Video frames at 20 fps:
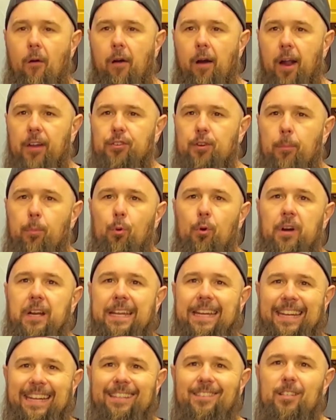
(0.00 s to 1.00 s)
It's a pretty
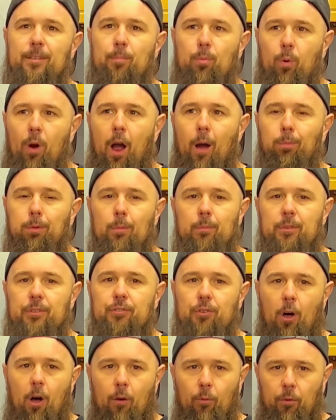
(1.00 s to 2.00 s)
easy problem to
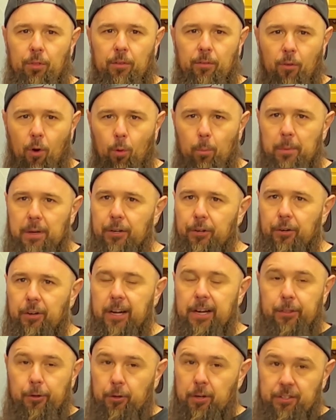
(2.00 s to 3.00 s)
solve with a
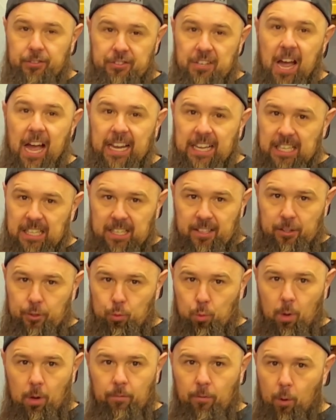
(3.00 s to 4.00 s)
voltmeter. Either it's not getting the
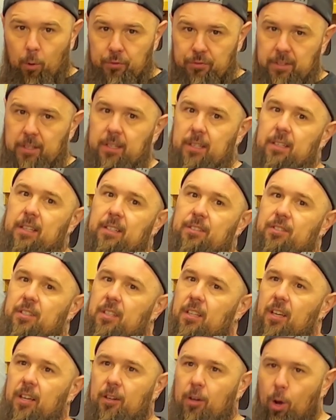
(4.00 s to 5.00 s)
12 volts that it needs to
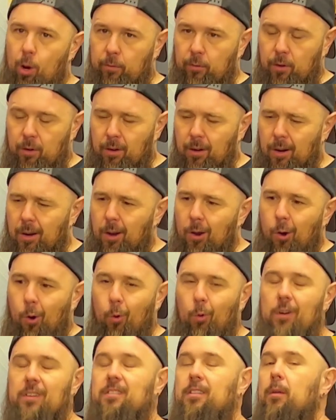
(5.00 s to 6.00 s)
kick over,
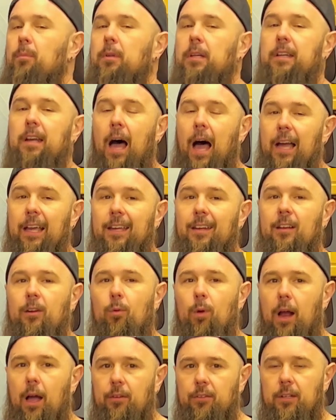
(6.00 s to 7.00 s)
or it's simply not getting
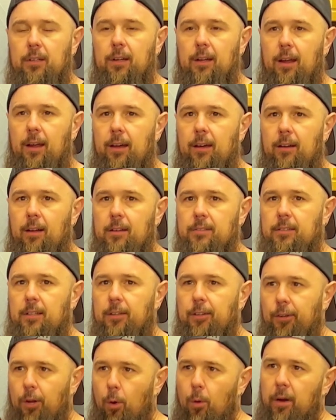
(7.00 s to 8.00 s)
grounded. And I was
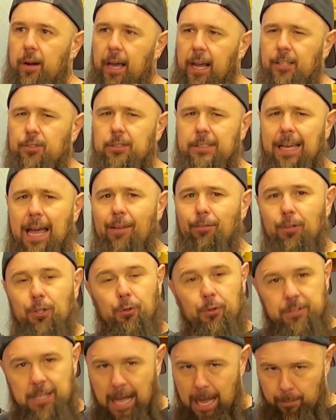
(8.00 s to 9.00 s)
like, you know what, I actually have a
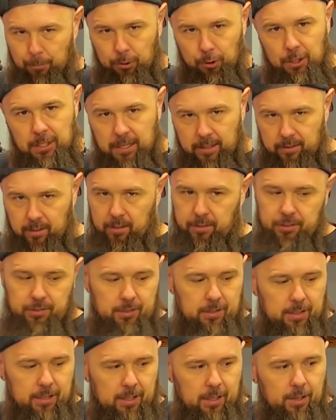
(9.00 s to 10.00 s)
little time to look at
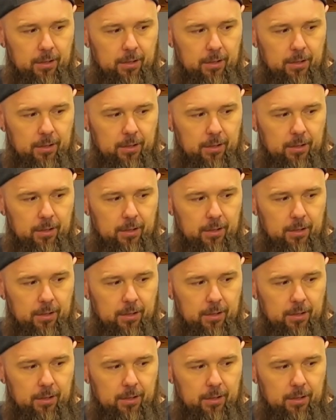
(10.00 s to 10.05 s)
this.